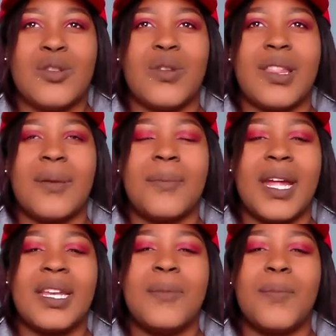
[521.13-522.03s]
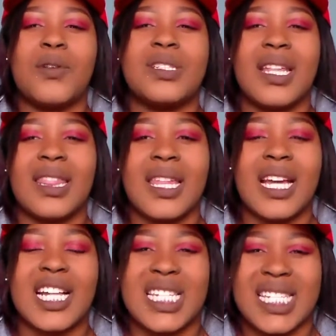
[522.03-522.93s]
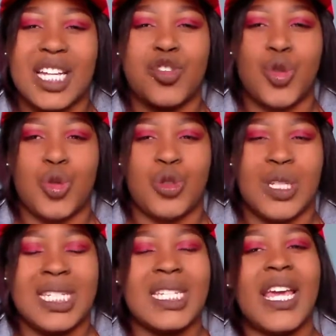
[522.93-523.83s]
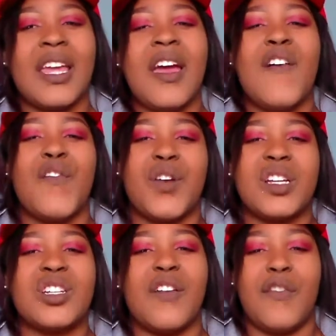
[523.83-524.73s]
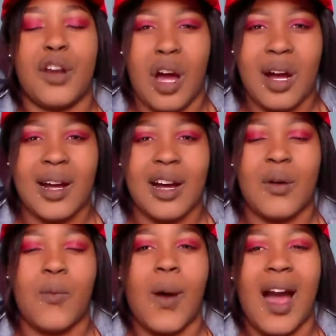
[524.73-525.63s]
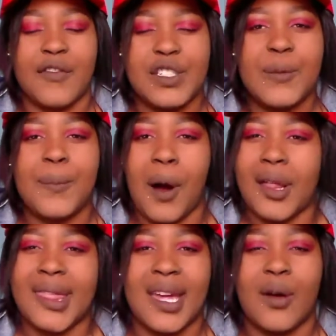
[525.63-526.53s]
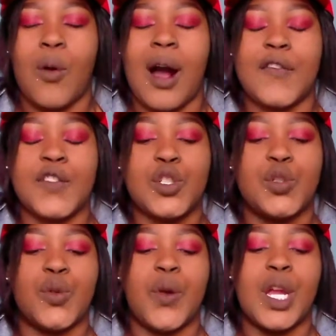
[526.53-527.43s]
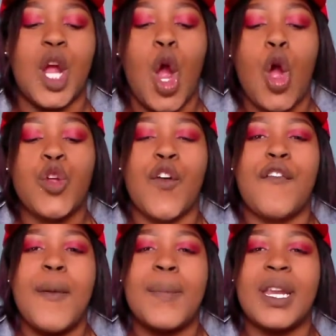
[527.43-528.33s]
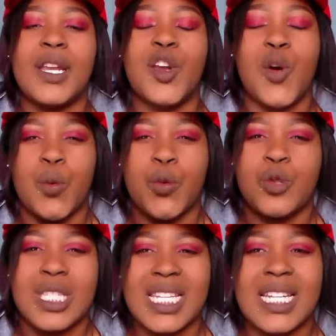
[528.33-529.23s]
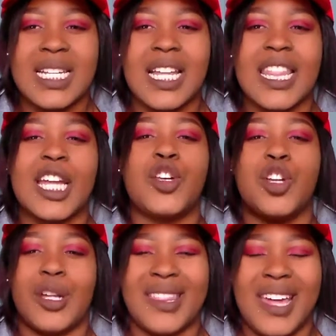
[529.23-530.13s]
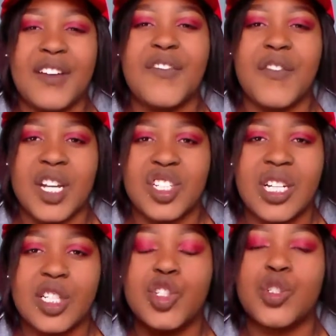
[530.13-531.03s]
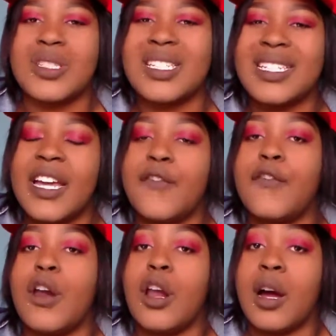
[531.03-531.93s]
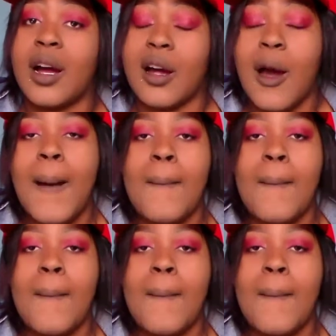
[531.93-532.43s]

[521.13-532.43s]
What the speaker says: So the main important thing is that you should stay fresher for longer after bathing or after doing your feminine routine. That freshness should stay for longer.